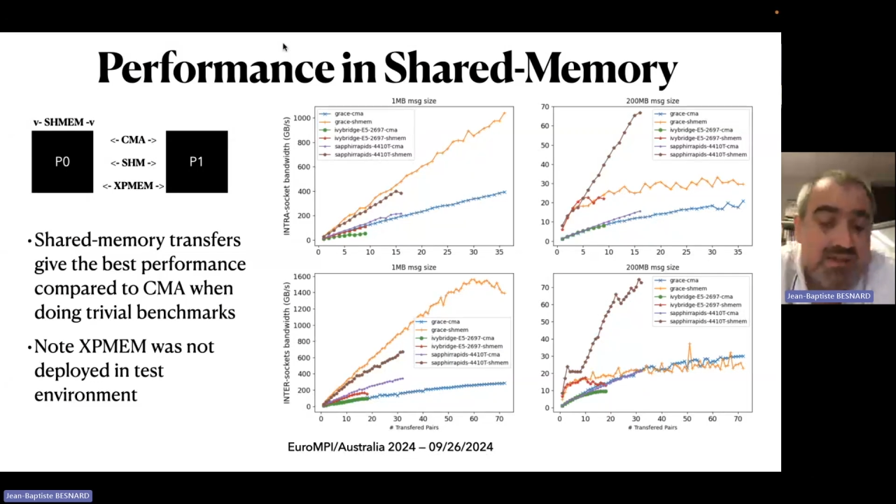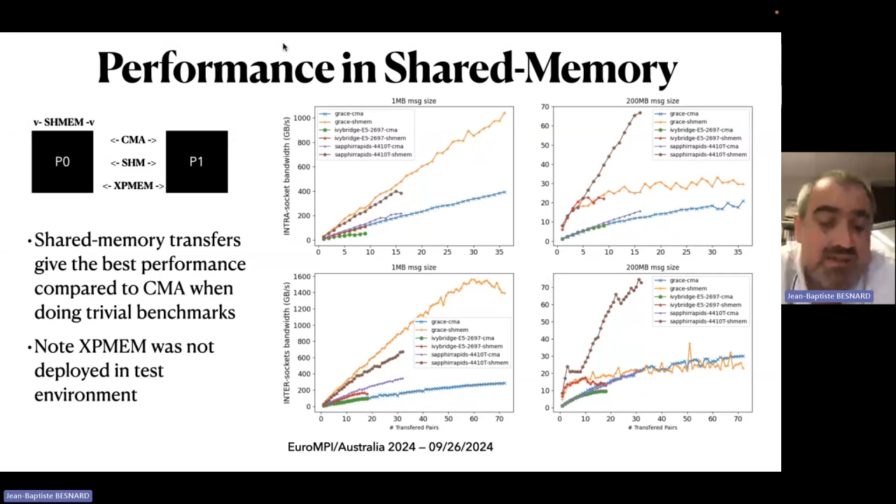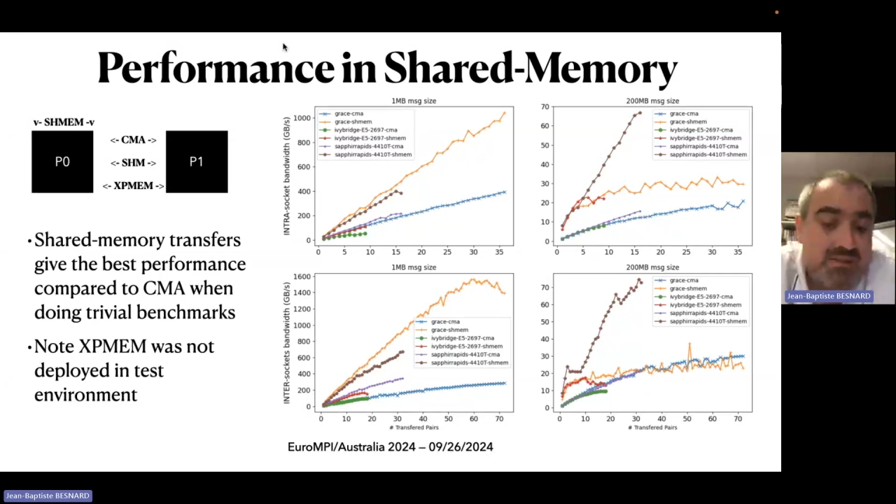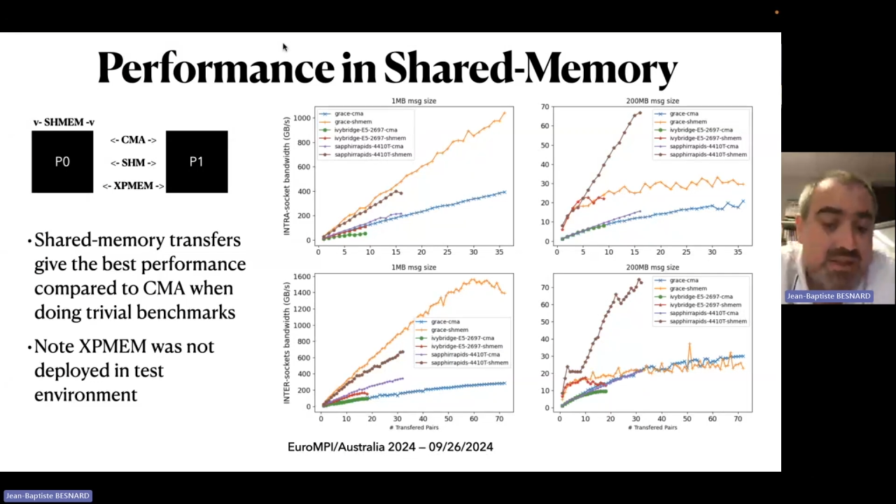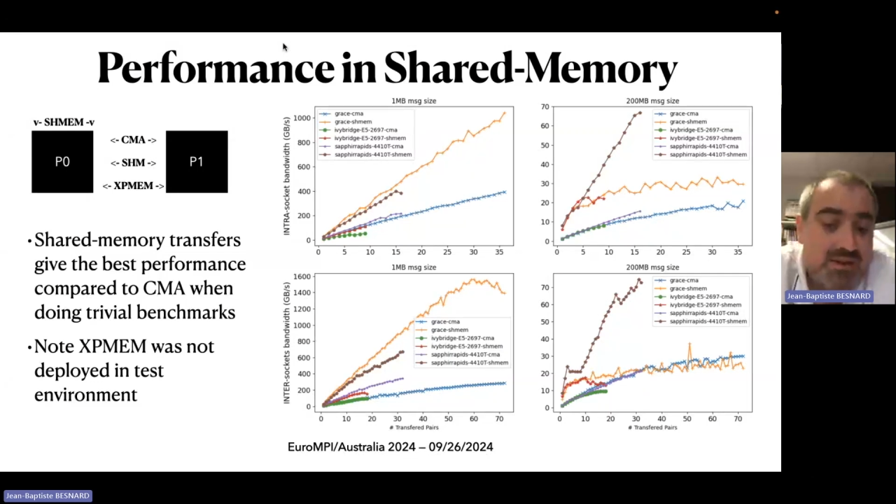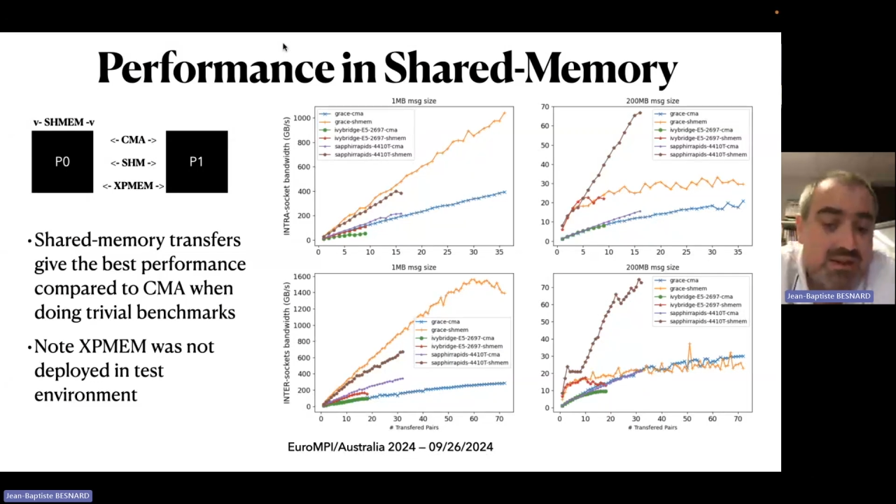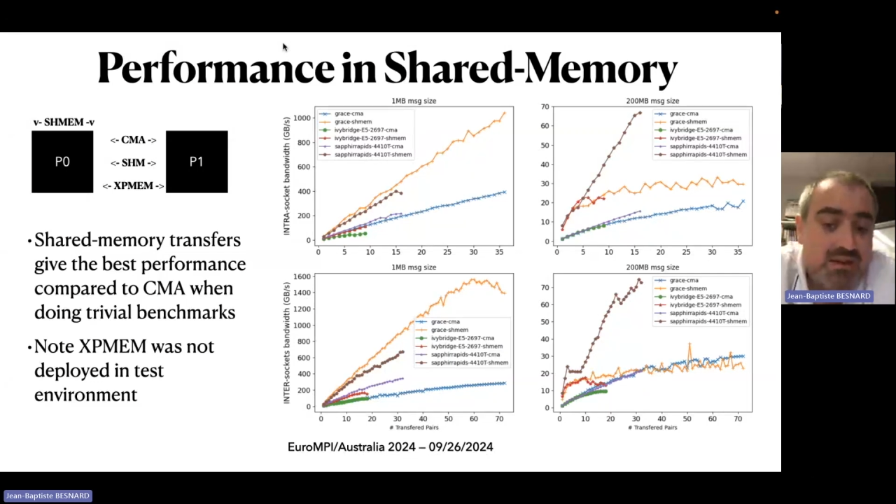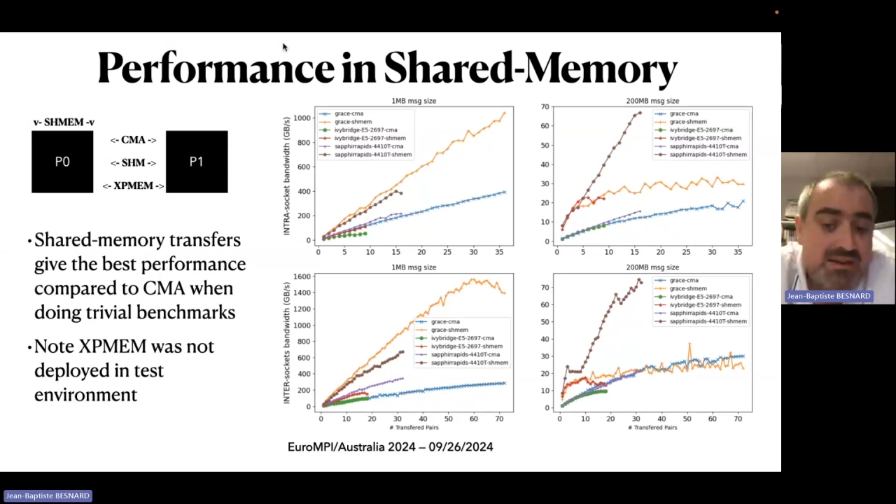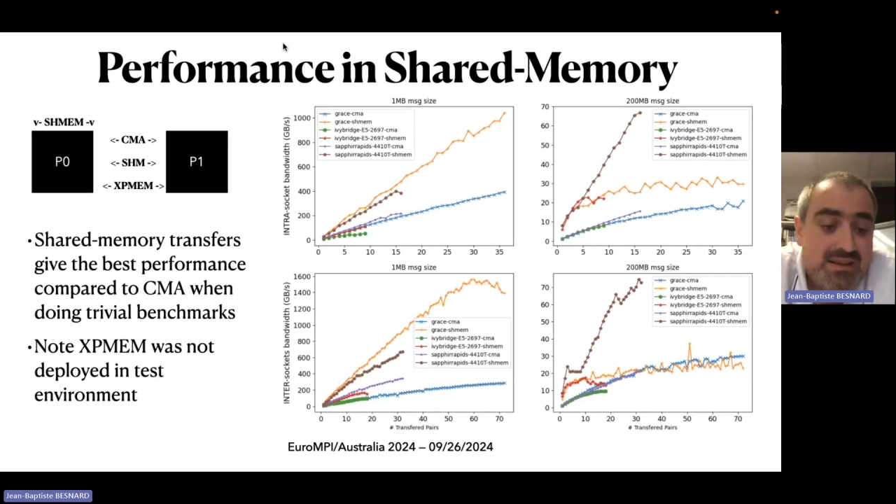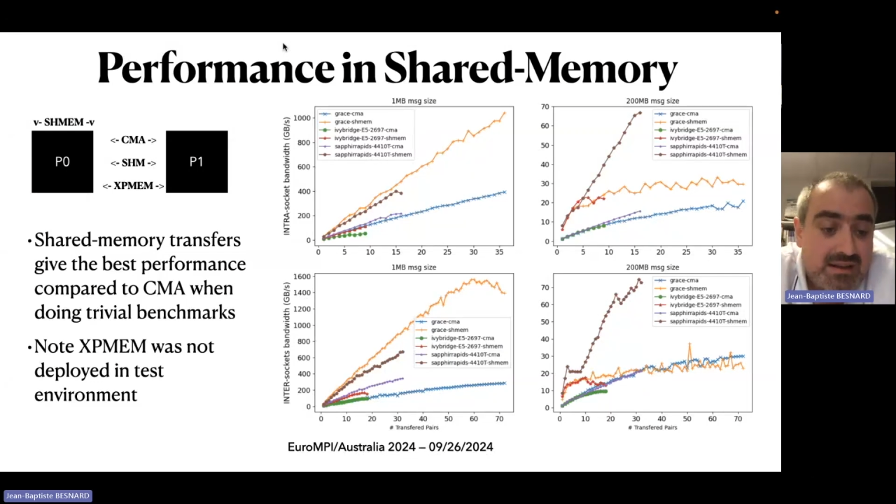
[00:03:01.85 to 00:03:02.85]
a bit this
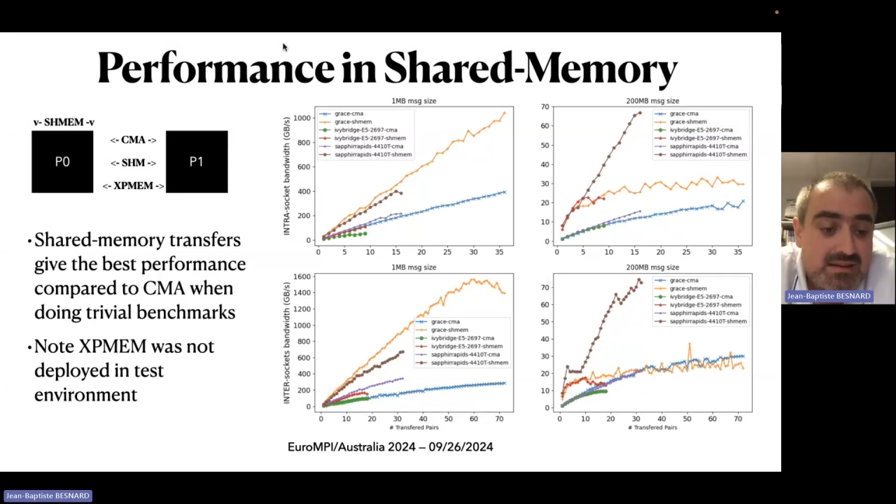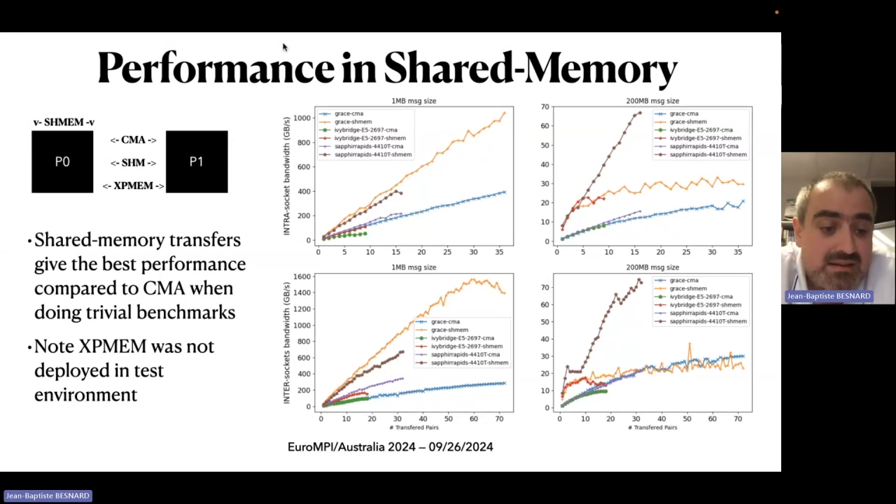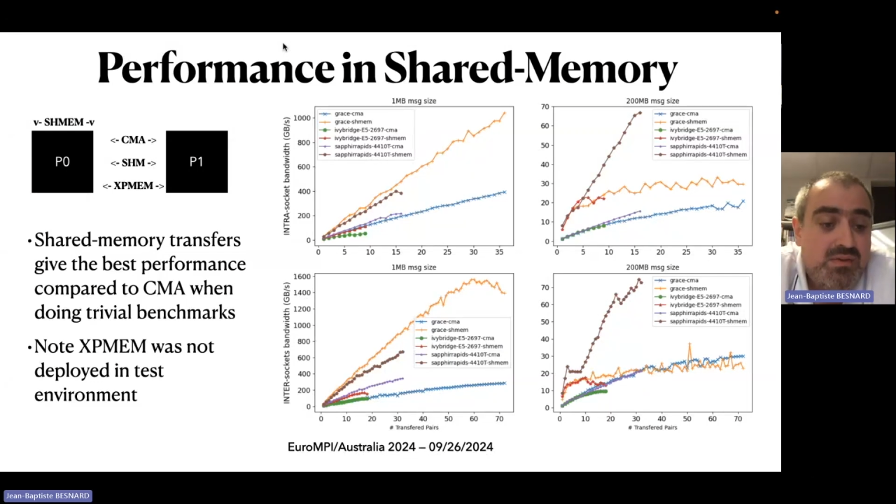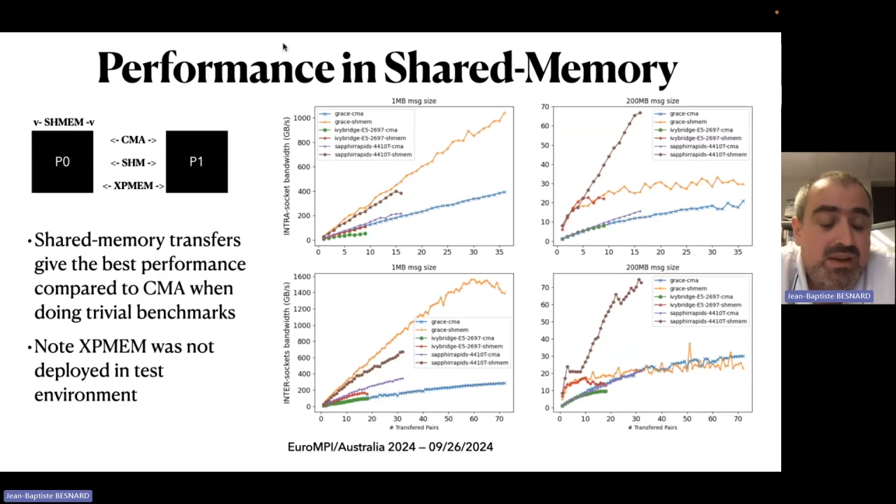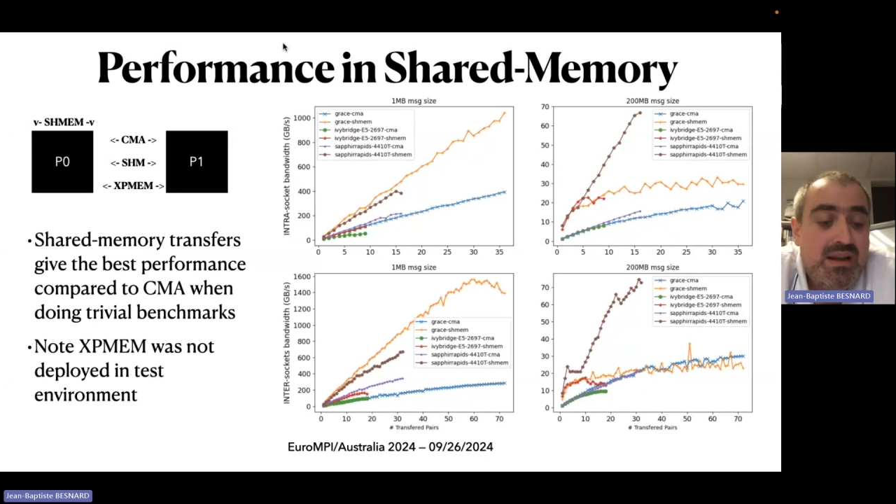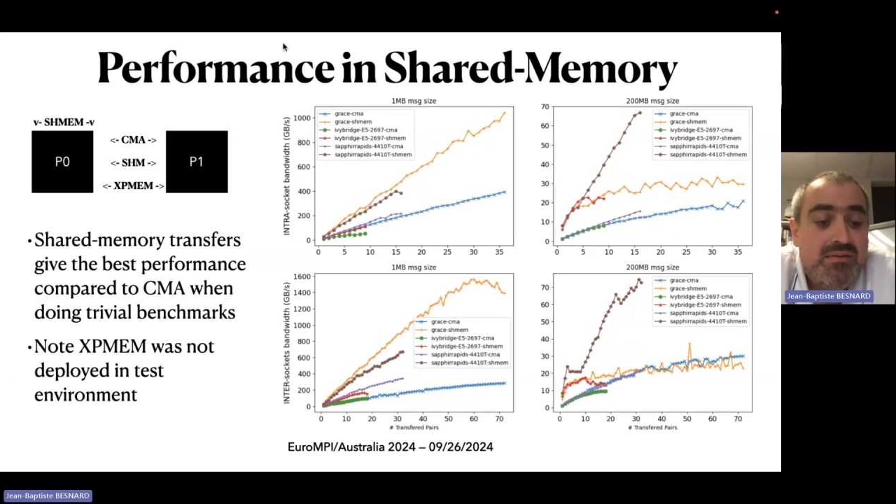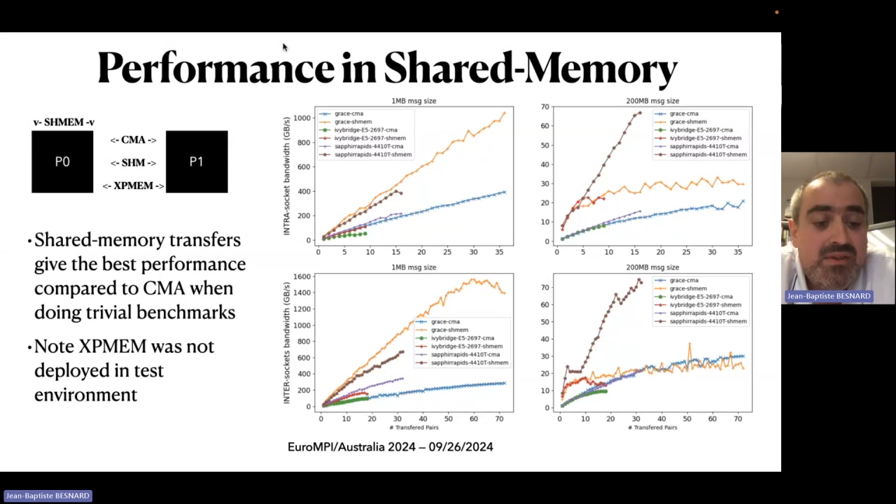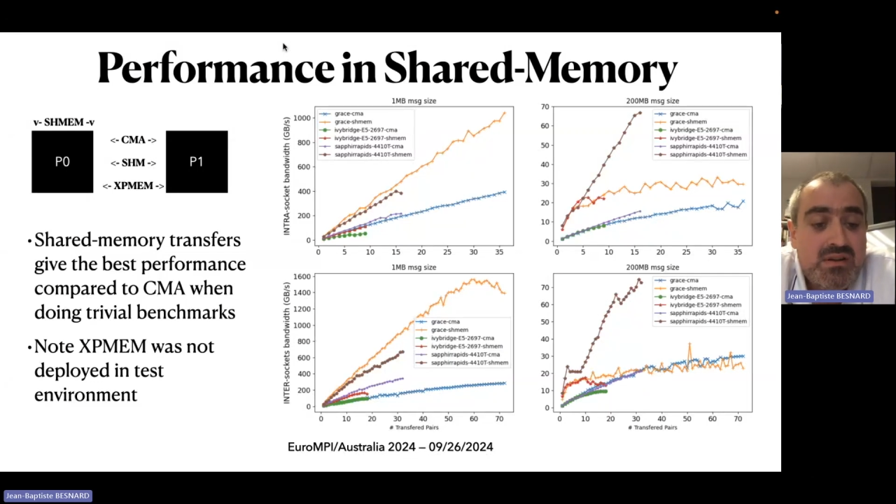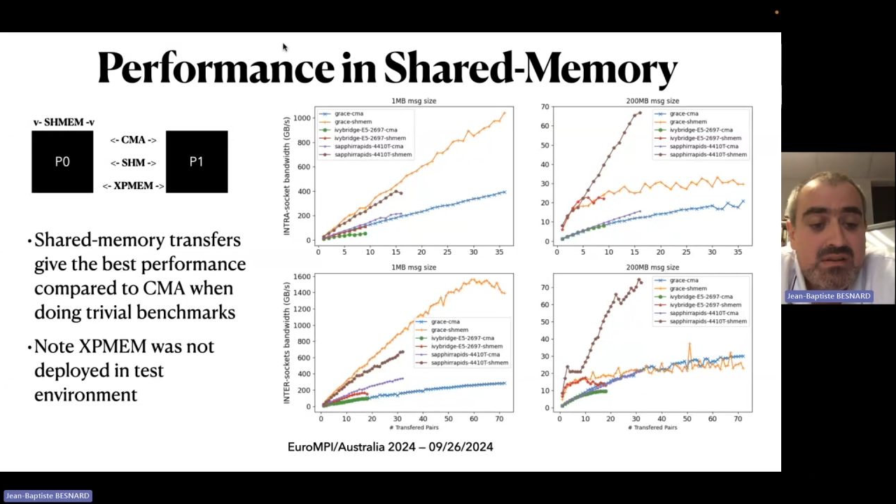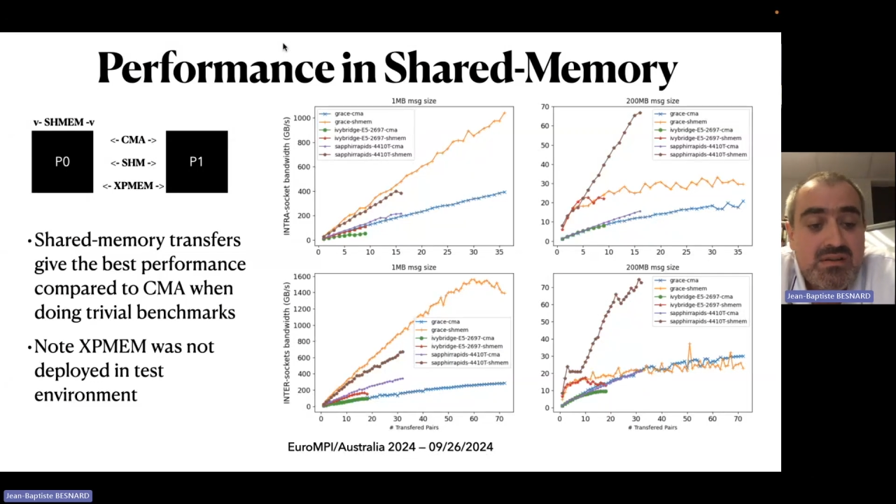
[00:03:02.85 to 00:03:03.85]
observation is that we